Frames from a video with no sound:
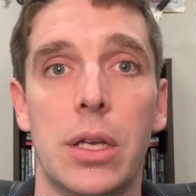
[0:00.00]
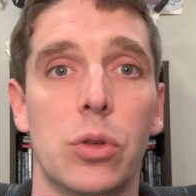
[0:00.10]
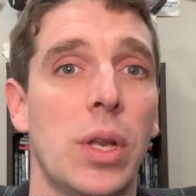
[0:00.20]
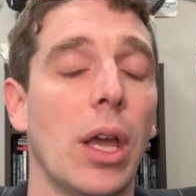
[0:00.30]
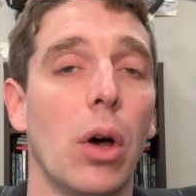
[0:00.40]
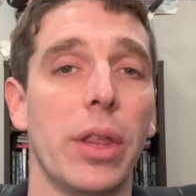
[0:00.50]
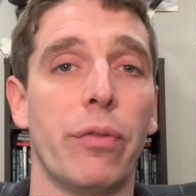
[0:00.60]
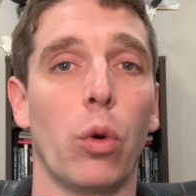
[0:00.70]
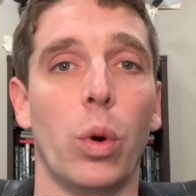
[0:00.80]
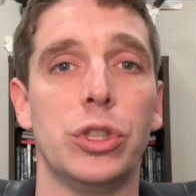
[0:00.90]
So take all
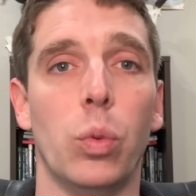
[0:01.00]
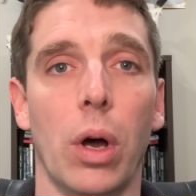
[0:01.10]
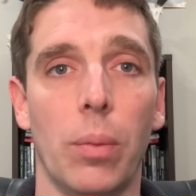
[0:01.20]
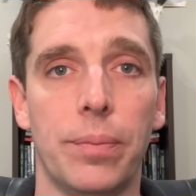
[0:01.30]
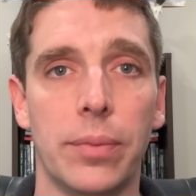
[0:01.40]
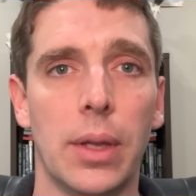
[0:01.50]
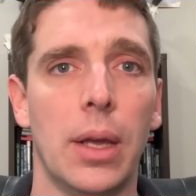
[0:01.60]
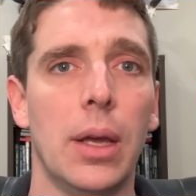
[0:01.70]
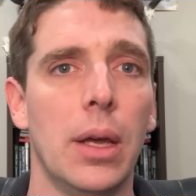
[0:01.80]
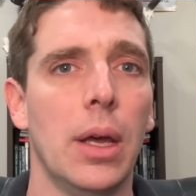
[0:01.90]
that for what you will.
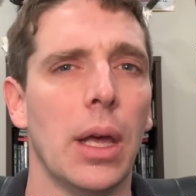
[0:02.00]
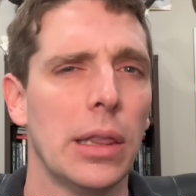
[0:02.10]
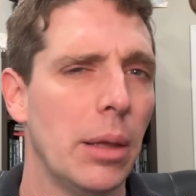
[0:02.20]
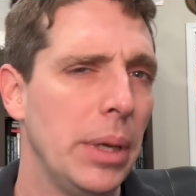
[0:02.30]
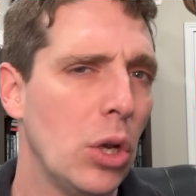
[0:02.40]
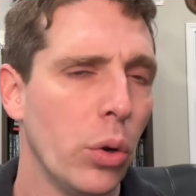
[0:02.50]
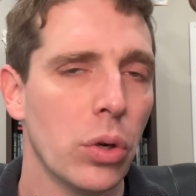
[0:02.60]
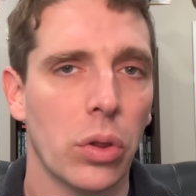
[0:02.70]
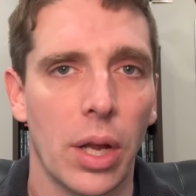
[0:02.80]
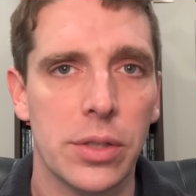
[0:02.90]
Let me know
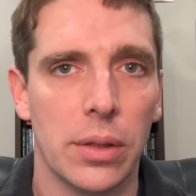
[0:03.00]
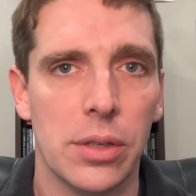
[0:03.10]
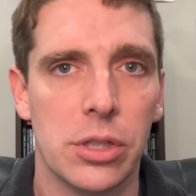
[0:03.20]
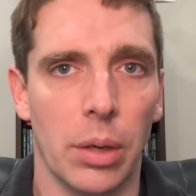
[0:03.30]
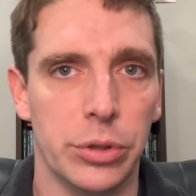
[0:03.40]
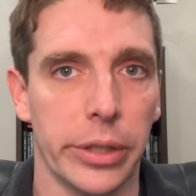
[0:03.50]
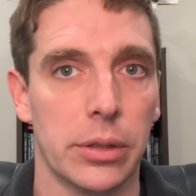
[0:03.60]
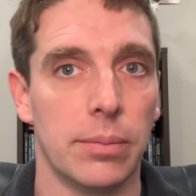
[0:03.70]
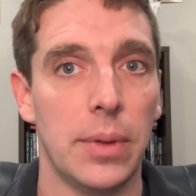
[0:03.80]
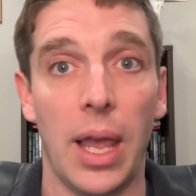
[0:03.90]
your thoughts on this subject.